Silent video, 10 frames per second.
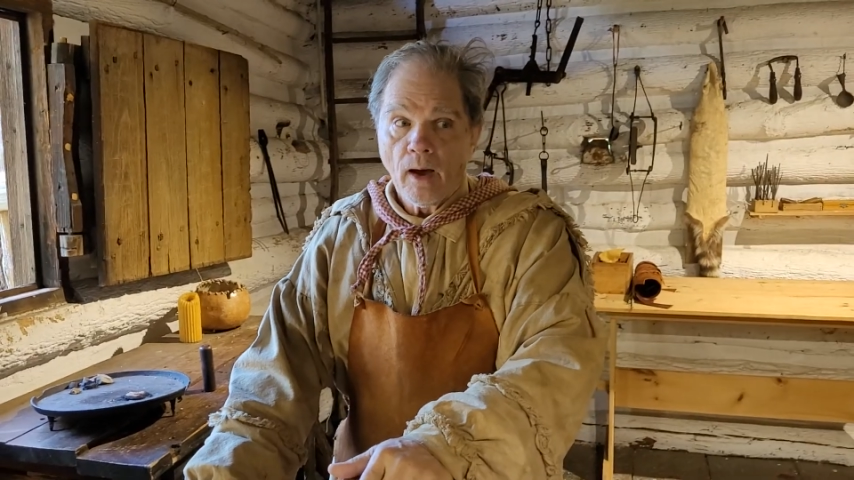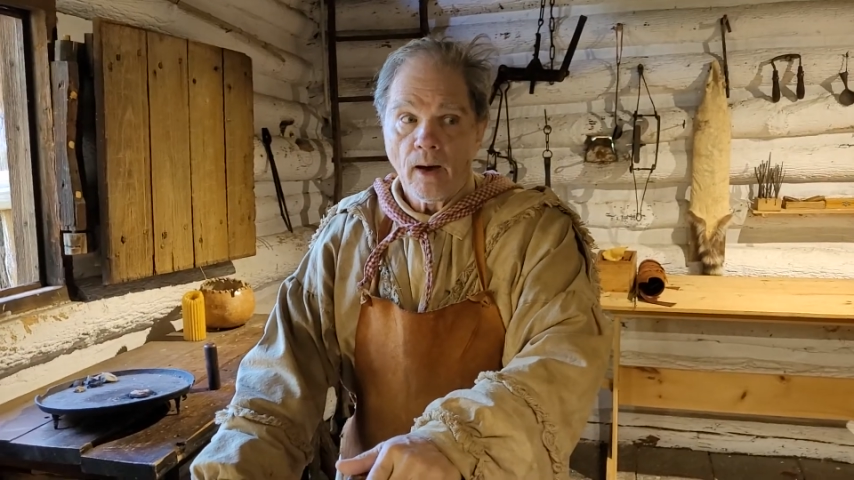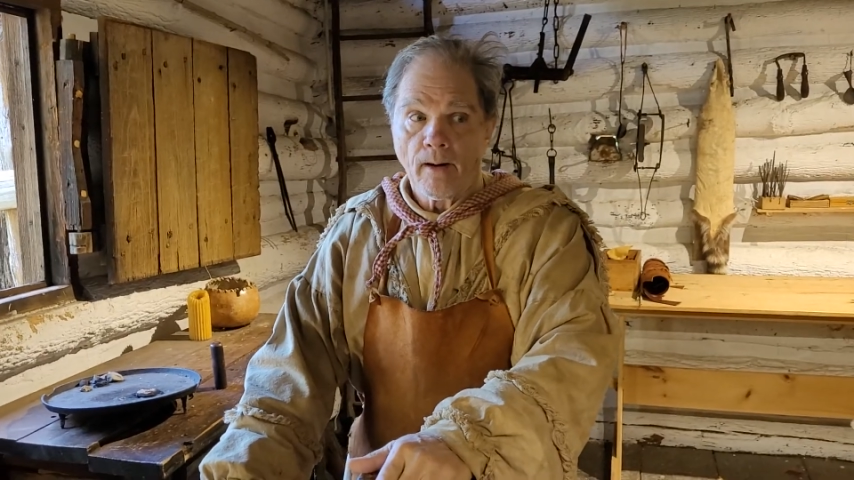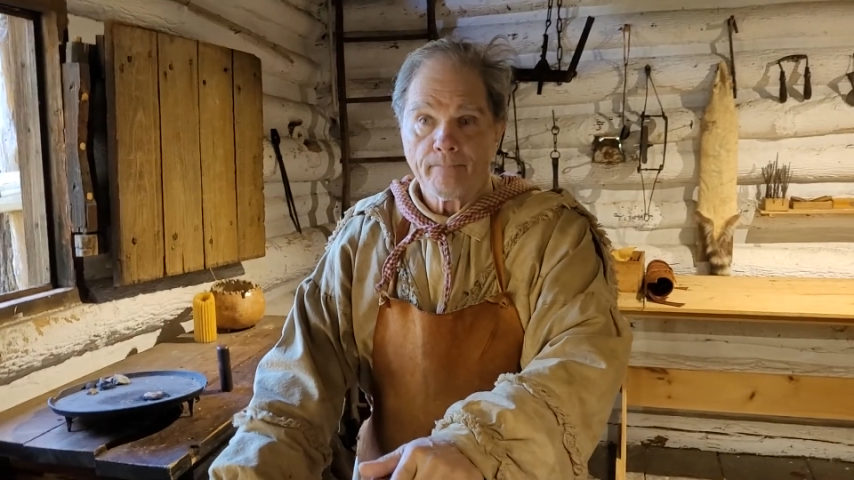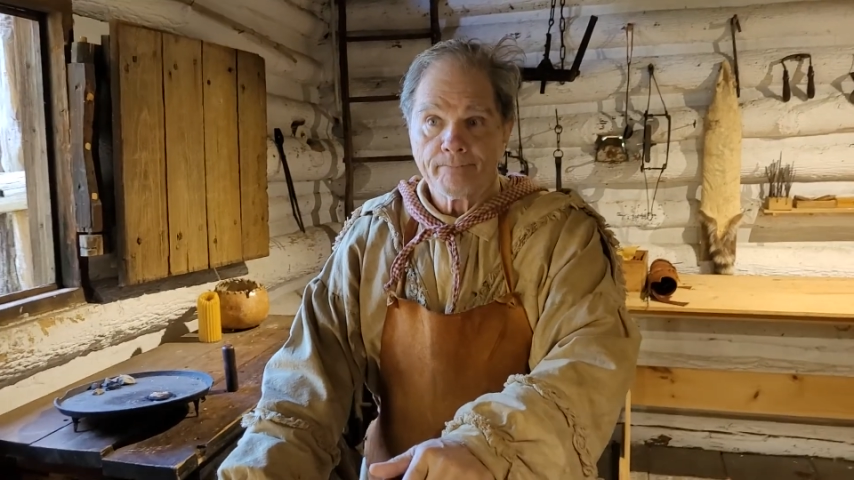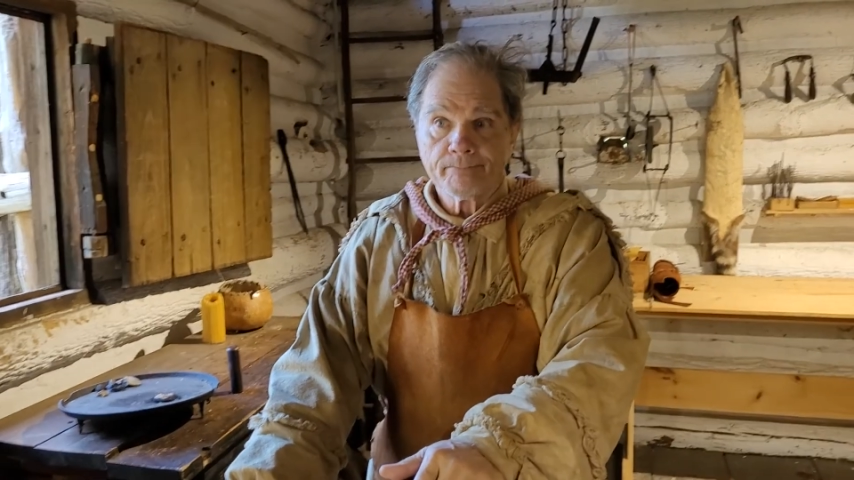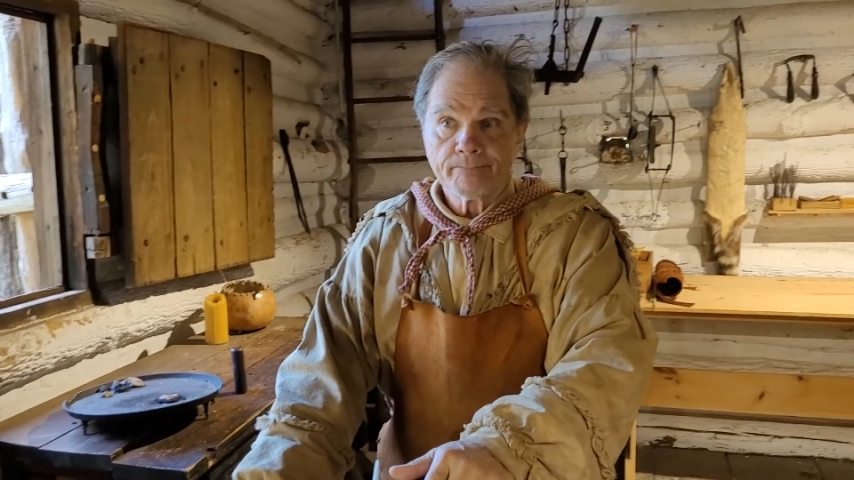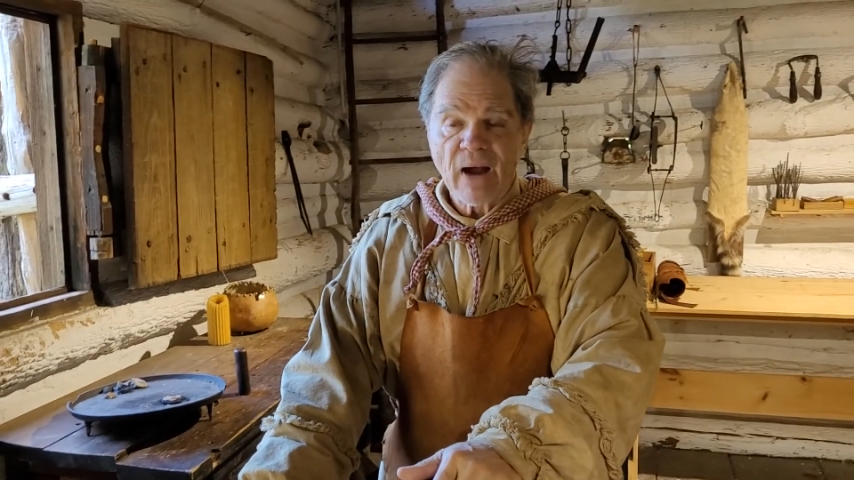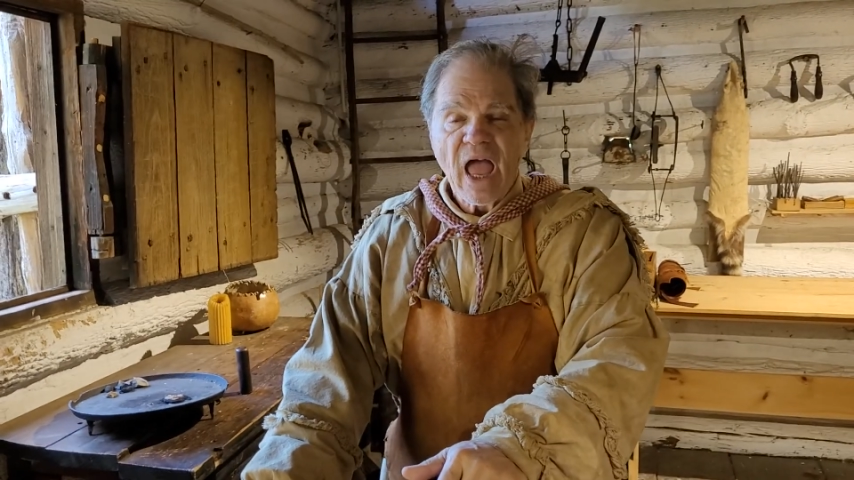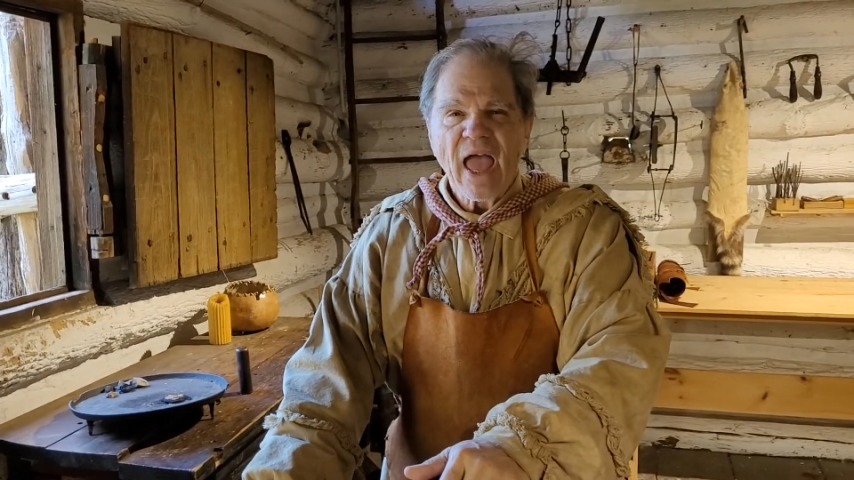
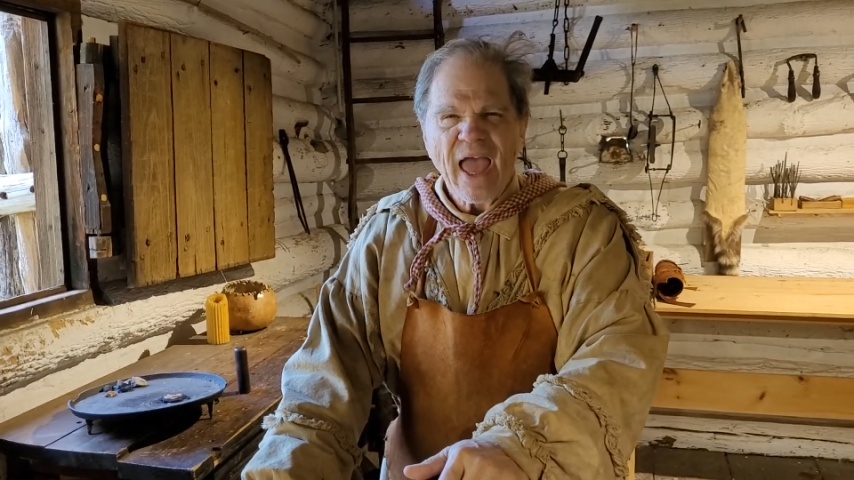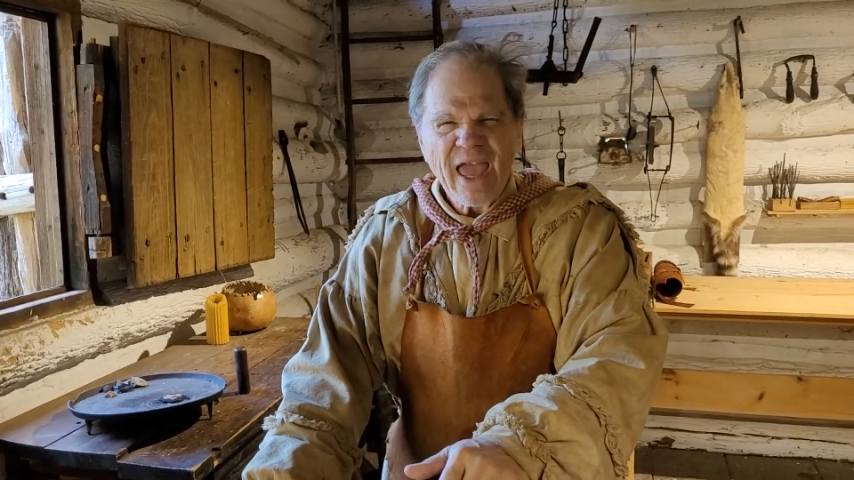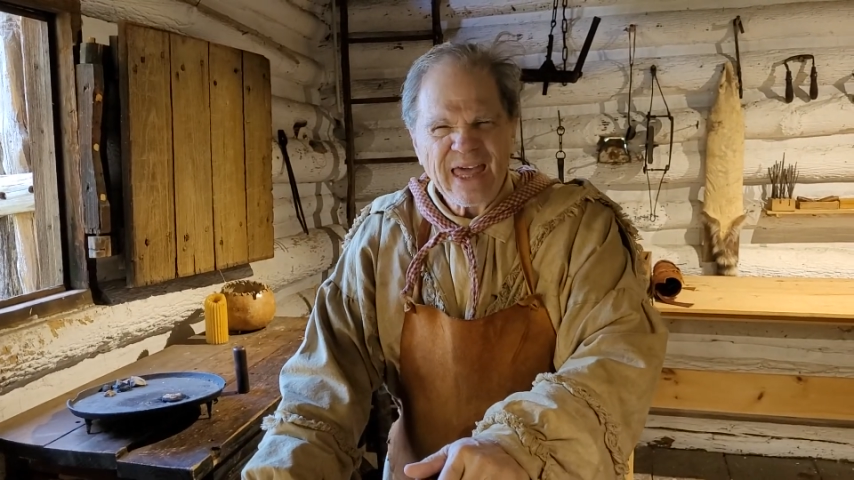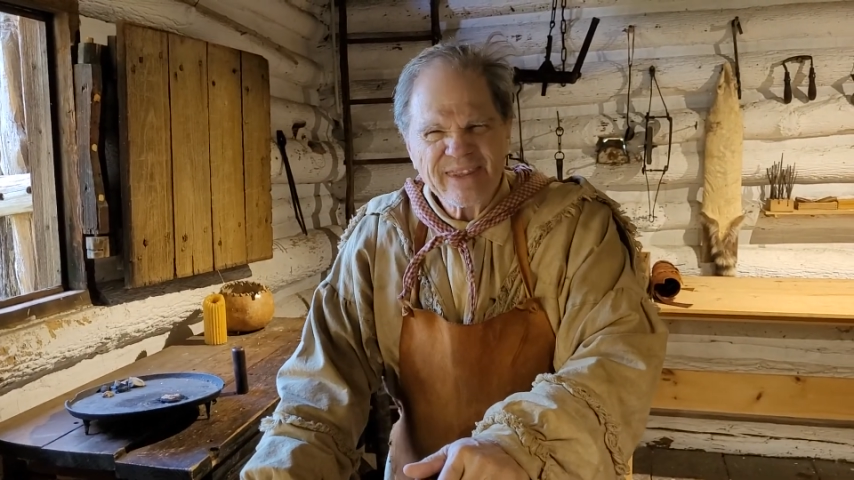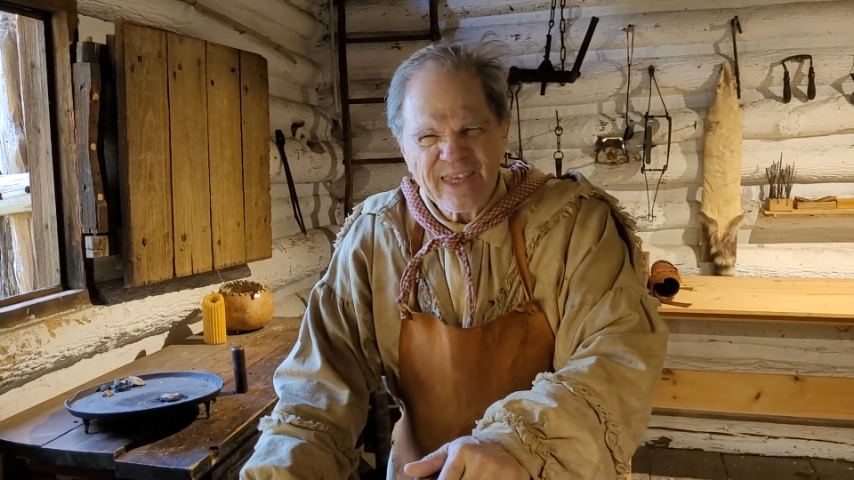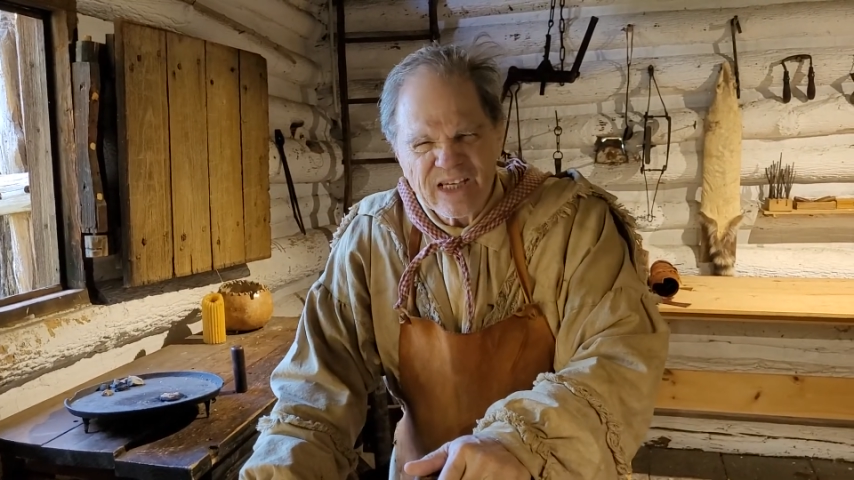And they